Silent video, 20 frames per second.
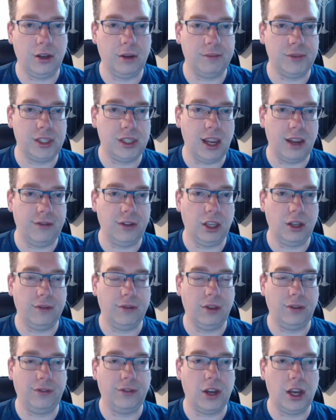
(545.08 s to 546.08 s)
saving of
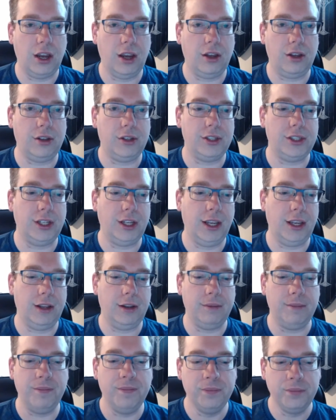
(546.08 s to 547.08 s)
the files,
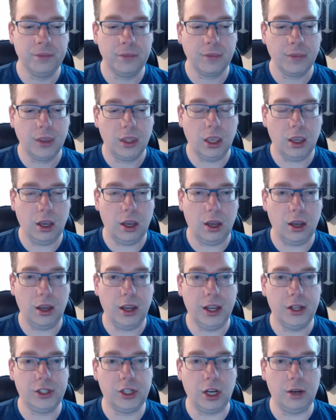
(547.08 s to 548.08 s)
and
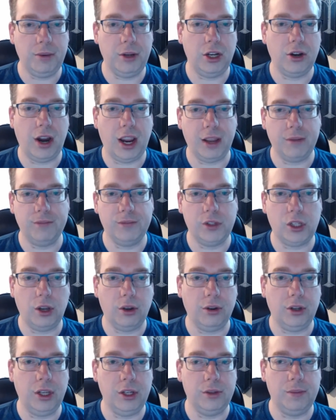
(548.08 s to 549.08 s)
it's going to be great.
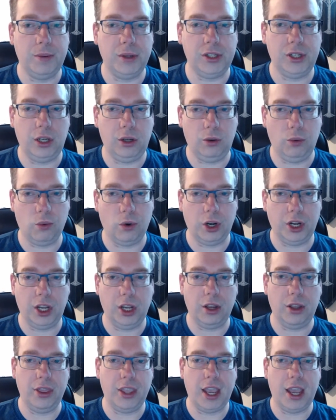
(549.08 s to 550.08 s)
So he's busy working
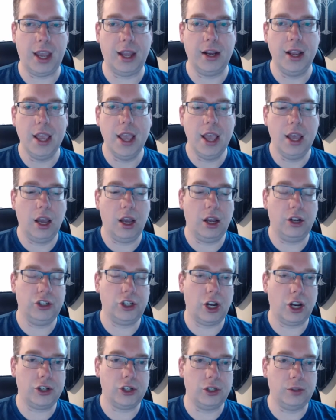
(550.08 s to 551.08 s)
on that.
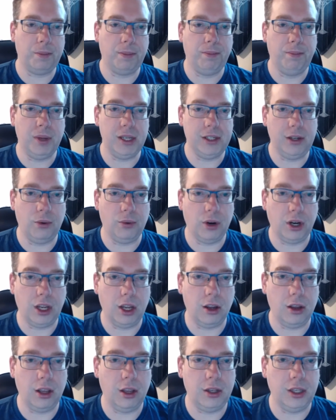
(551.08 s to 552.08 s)
Josh is busy
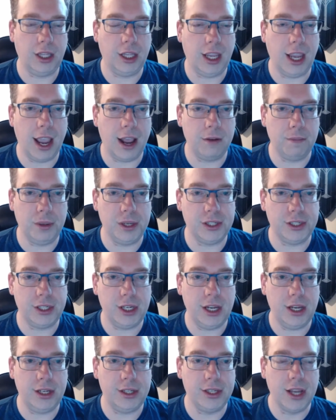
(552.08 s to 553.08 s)
working on the
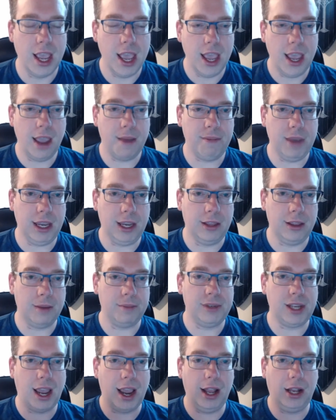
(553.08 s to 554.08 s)
NPCs and making
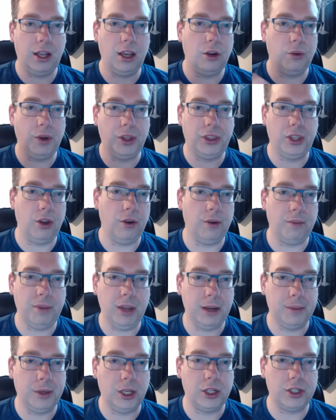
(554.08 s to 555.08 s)
them dialogue with you and be
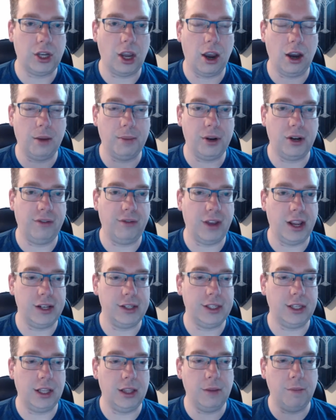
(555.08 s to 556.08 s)
able to talk about
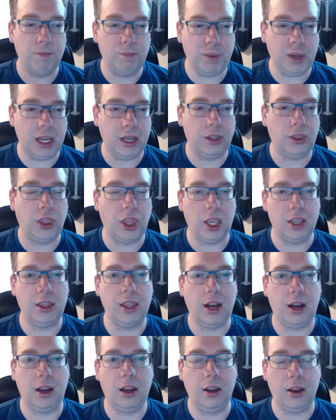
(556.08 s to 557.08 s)
events. And the big thing
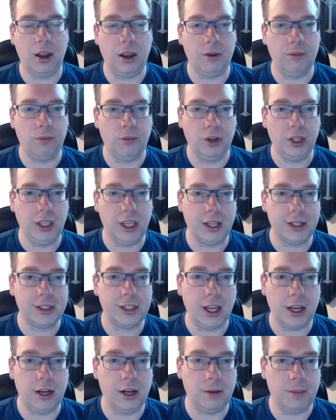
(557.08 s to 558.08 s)
that I'm really
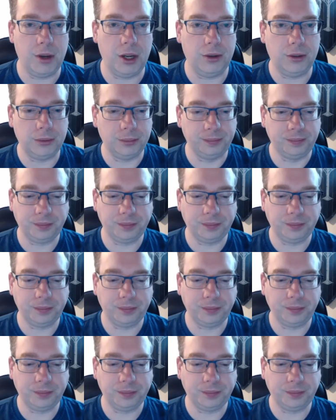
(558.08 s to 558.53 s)
excited about,